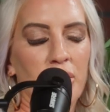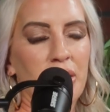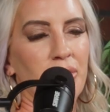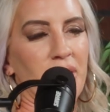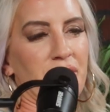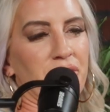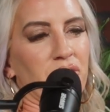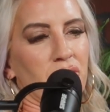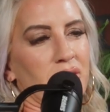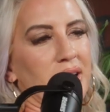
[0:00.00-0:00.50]
we
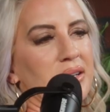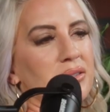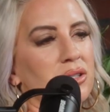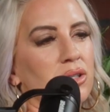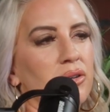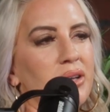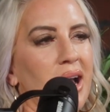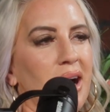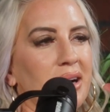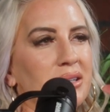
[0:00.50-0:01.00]
went through this.
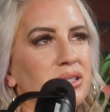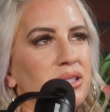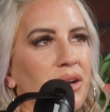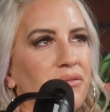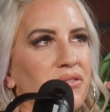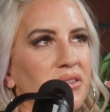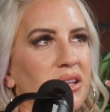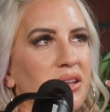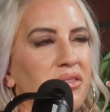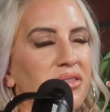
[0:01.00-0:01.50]
So yeah, I
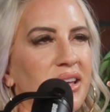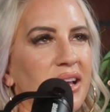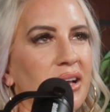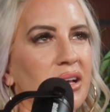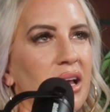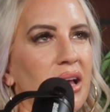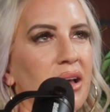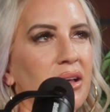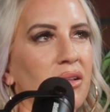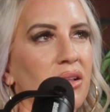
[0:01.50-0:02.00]
definitely
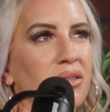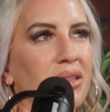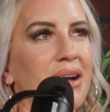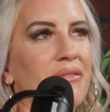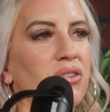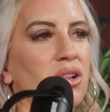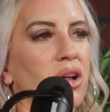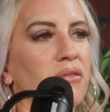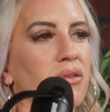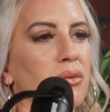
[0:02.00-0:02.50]
think a
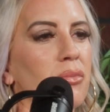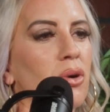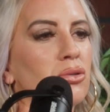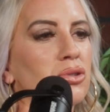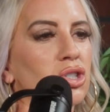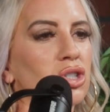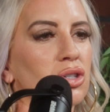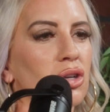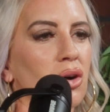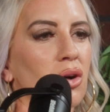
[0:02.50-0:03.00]
level of
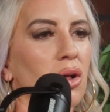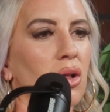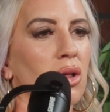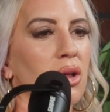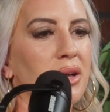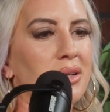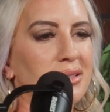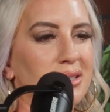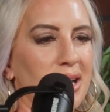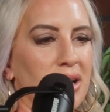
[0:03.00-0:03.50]
emotional
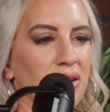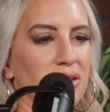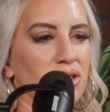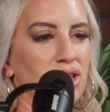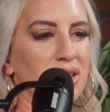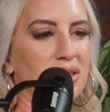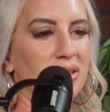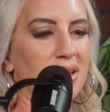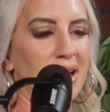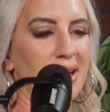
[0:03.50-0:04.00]

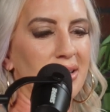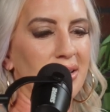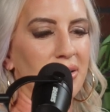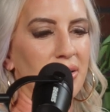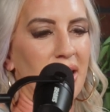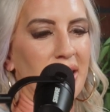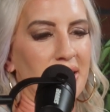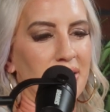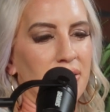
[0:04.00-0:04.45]
intelligence and